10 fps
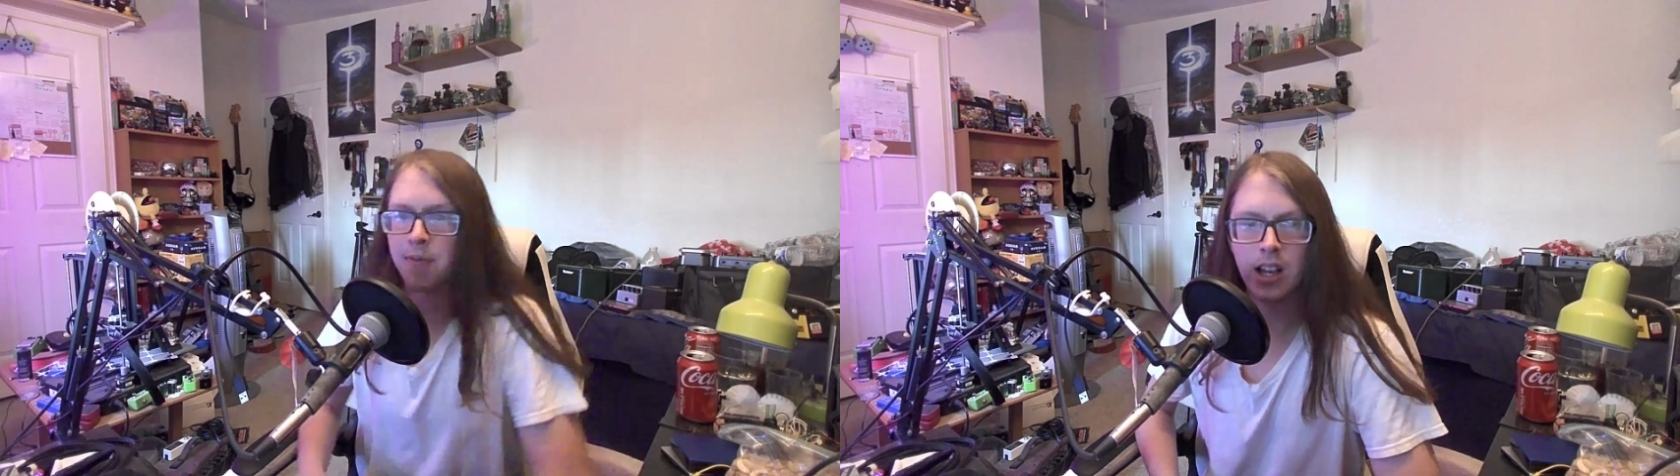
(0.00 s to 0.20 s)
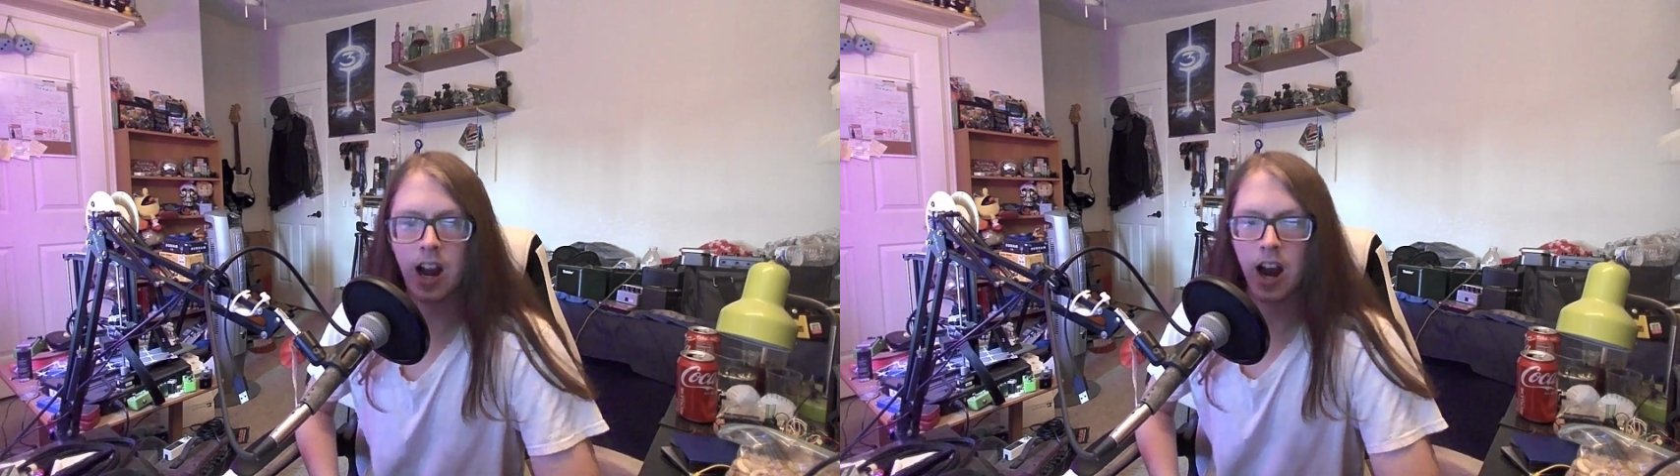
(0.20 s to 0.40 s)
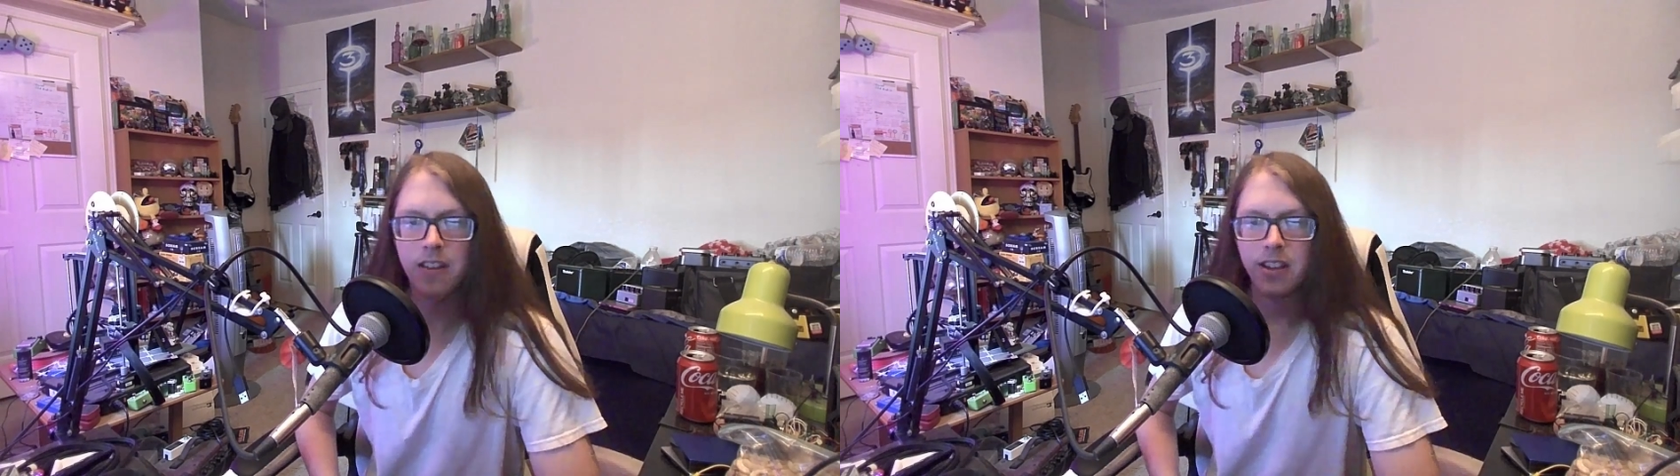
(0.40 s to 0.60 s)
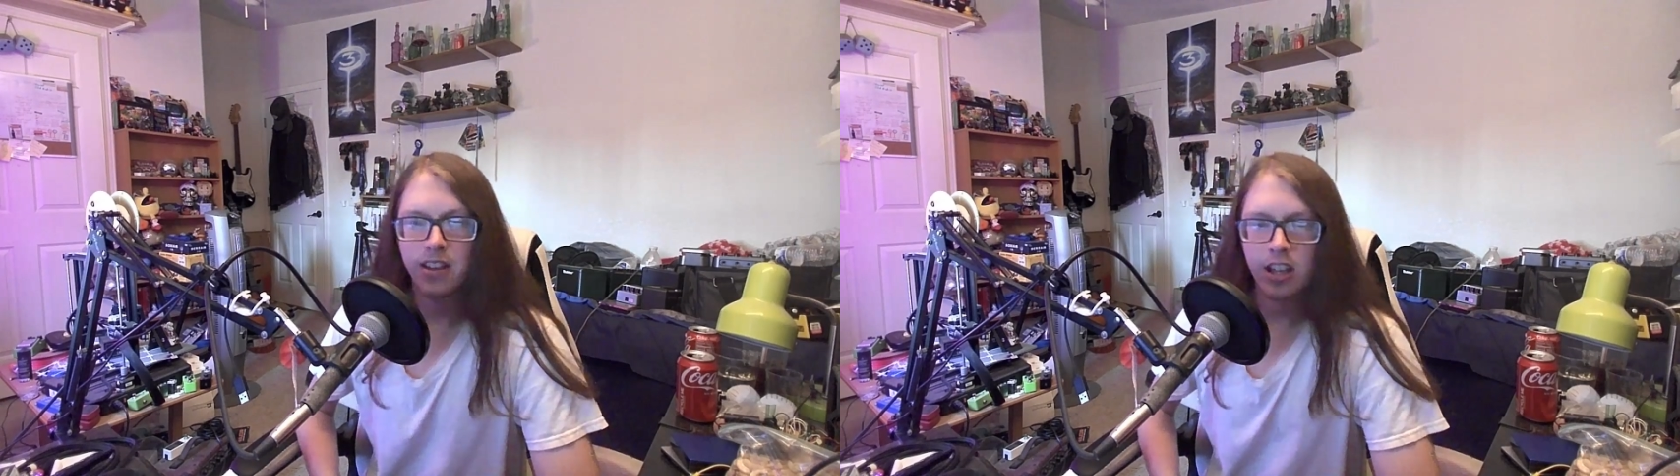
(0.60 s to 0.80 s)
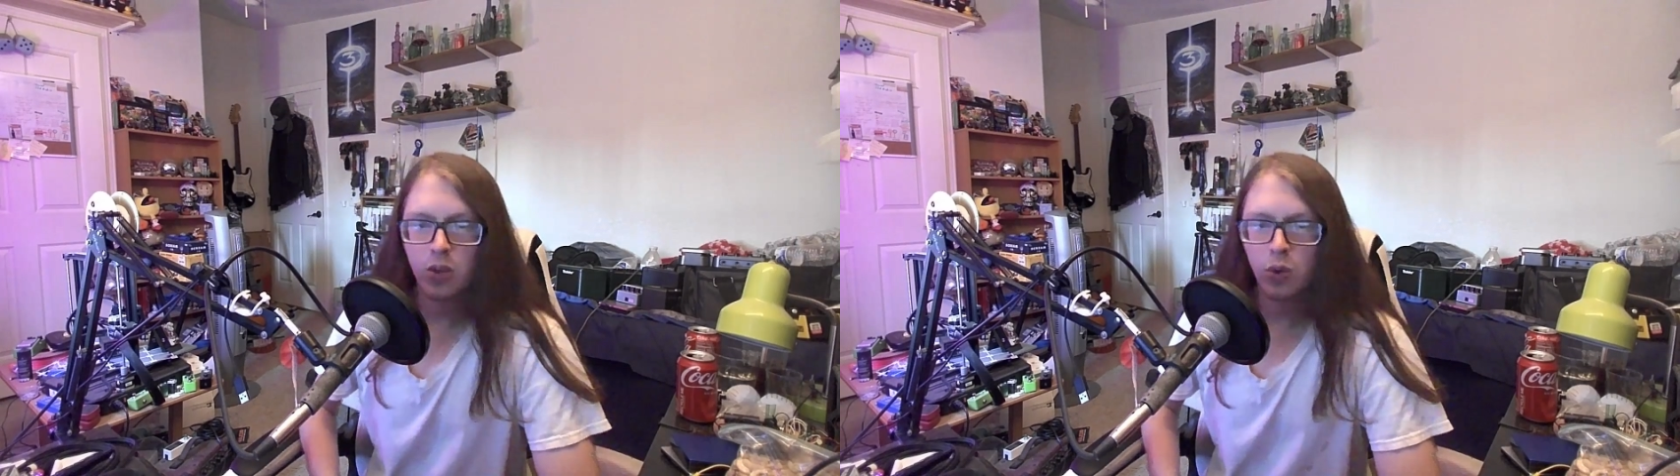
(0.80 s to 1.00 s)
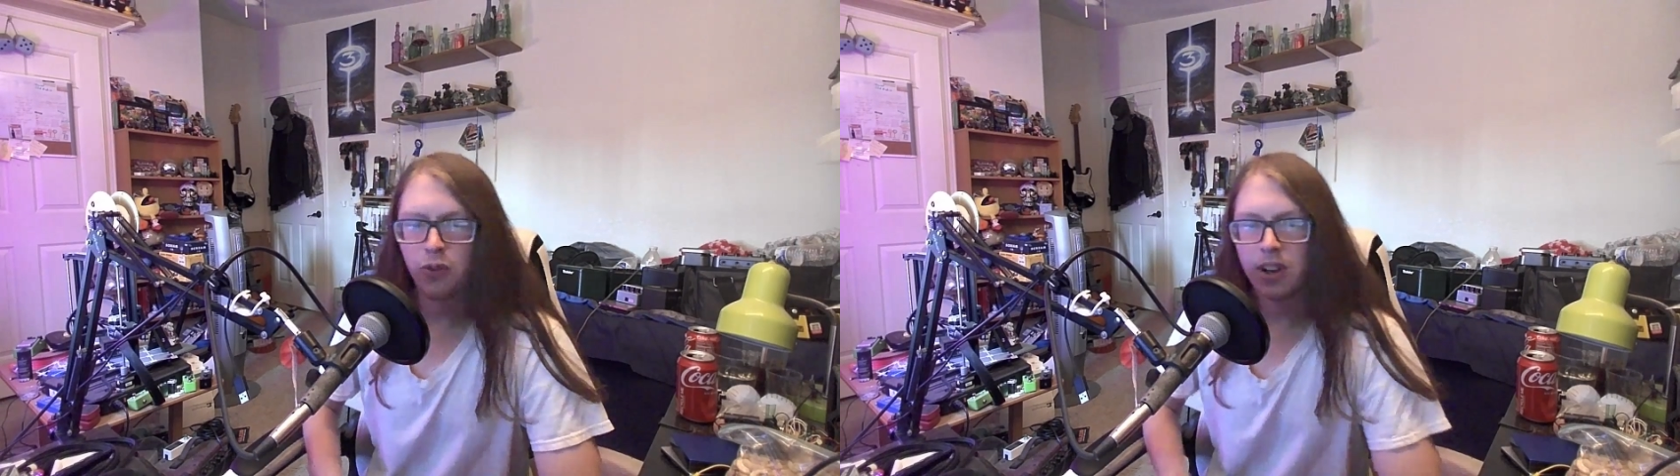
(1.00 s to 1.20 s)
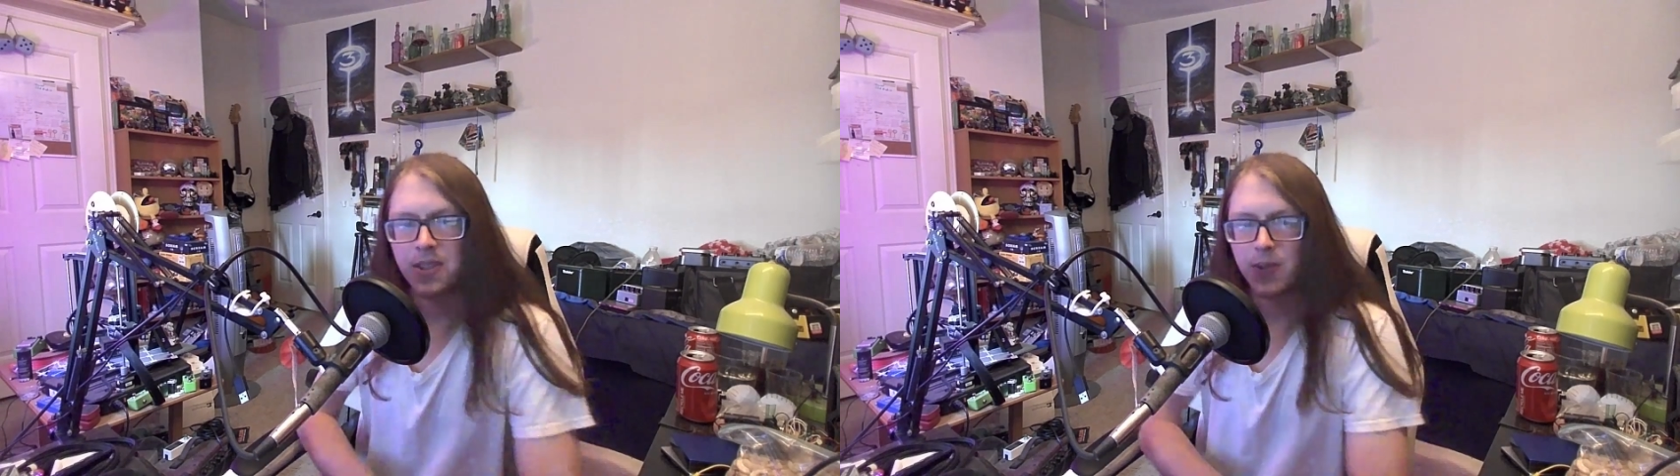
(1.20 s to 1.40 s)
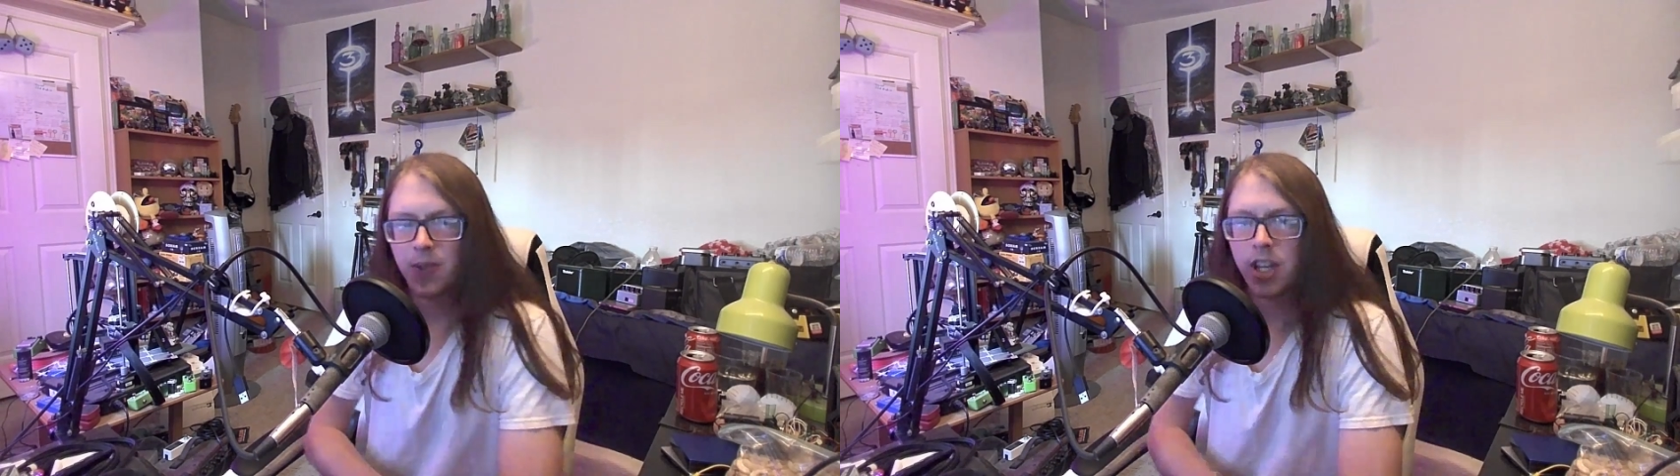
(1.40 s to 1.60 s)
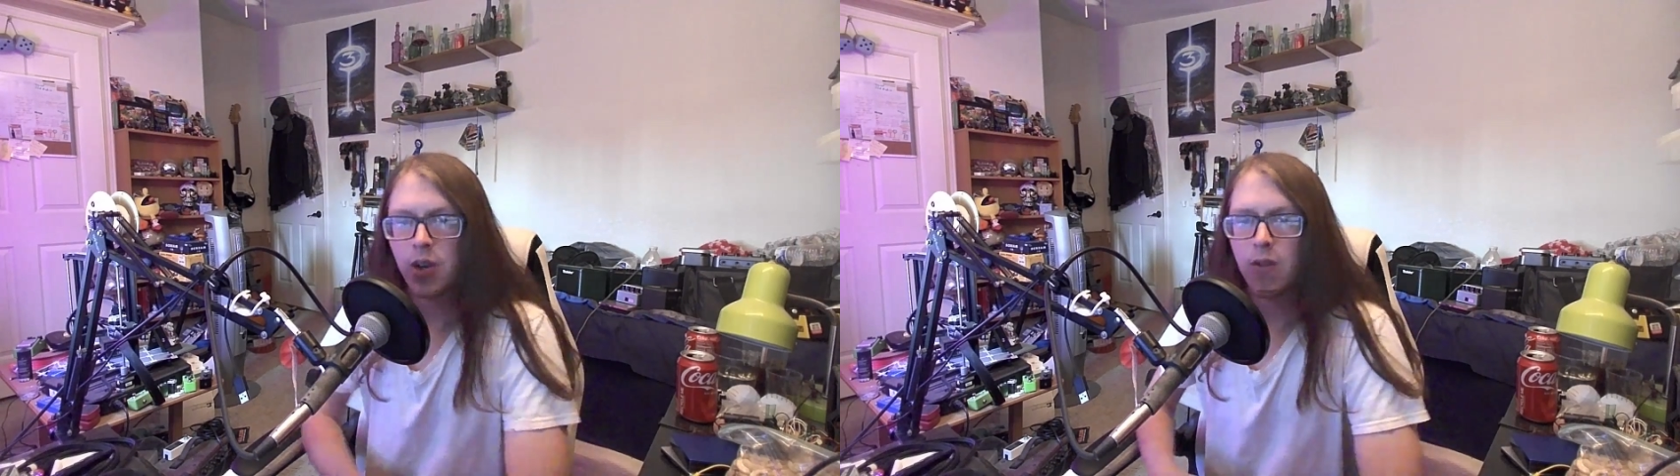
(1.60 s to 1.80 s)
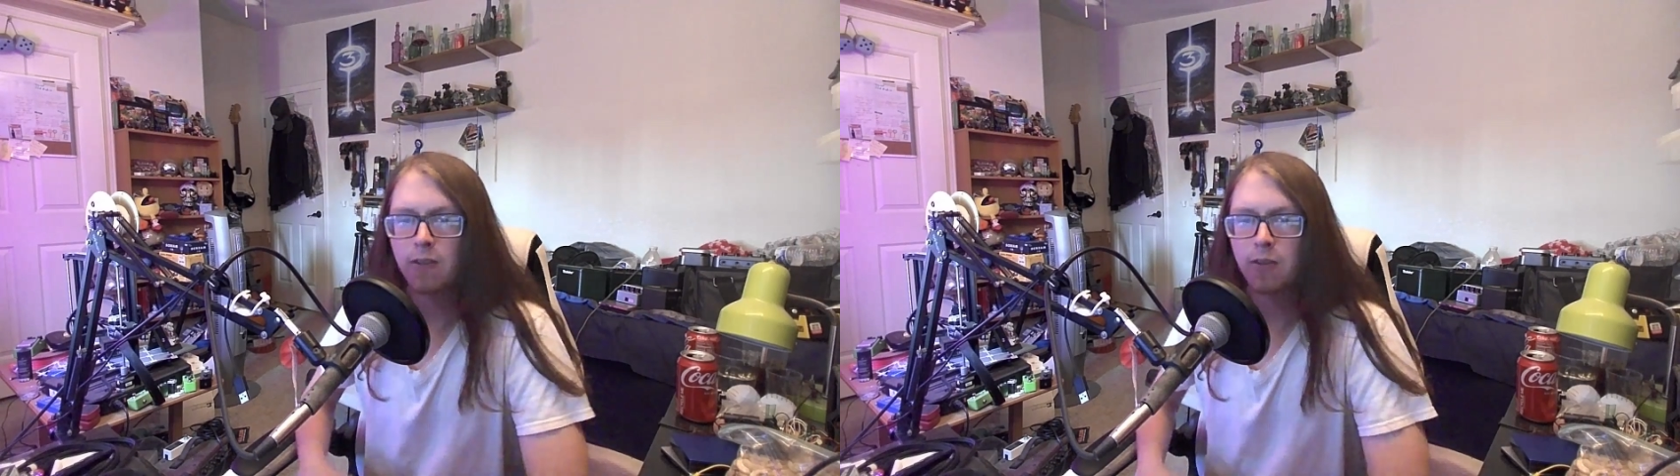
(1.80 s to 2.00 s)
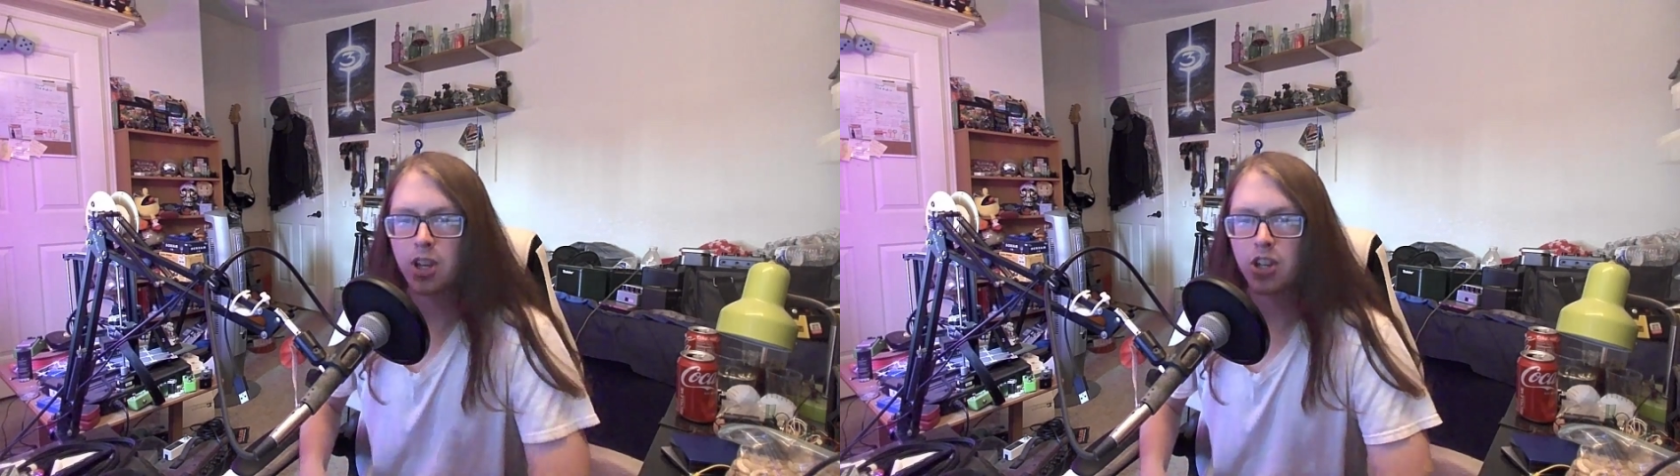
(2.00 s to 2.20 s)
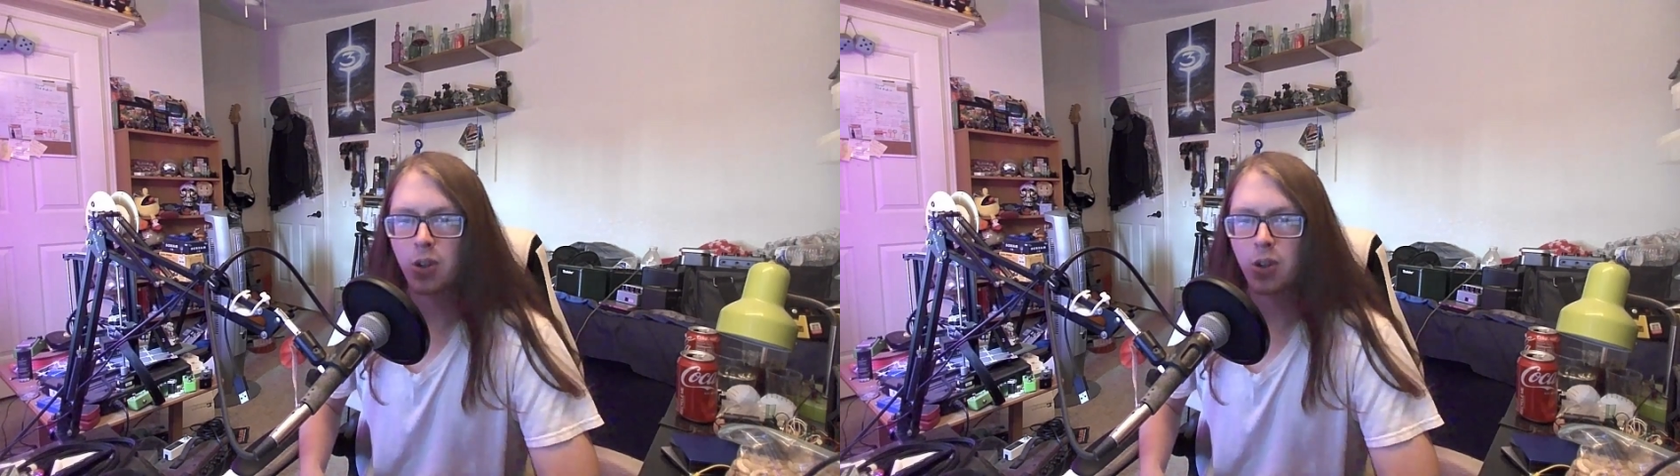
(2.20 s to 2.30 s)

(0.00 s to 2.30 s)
I think that you will find this video informational